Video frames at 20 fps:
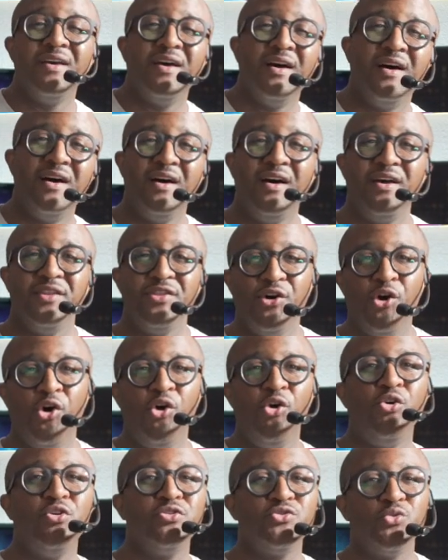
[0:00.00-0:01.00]
uh, the
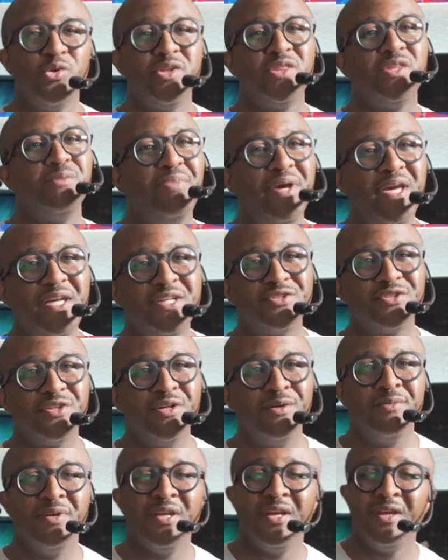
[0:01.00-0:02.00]
holes with the bass
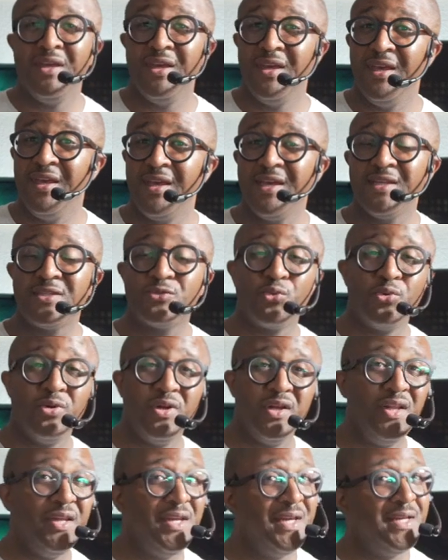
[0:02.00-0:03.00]
drum, it gets
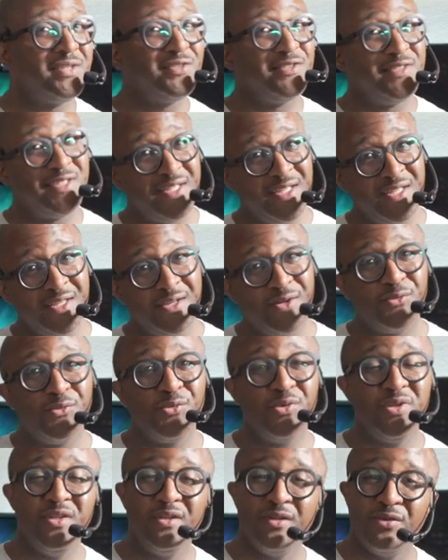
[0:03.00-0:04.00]
really interesting
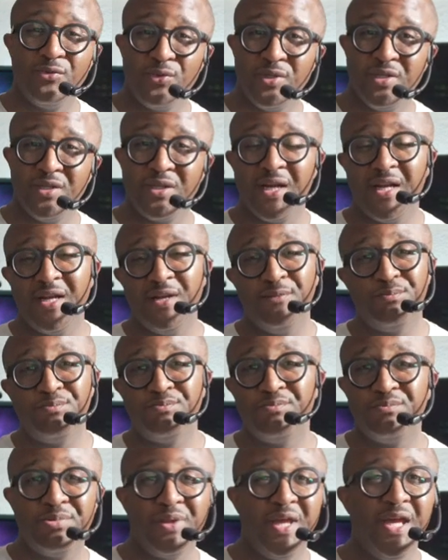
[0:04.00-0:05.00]
when you when you're kind of
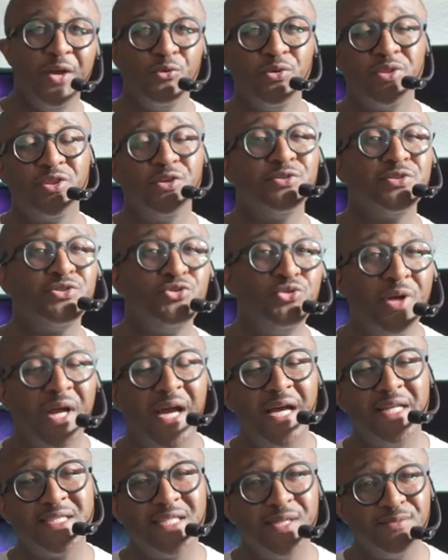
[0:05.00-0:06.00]
playing with those two
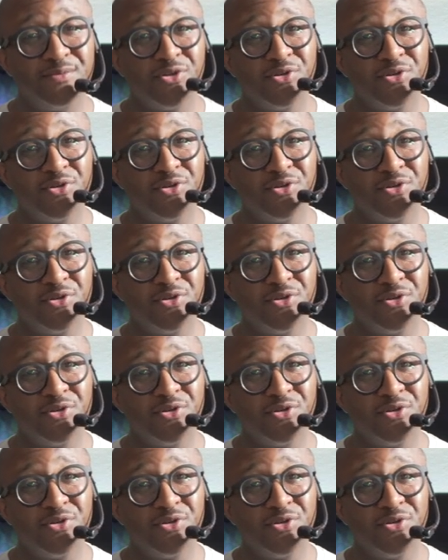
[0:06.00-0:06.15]
concepts.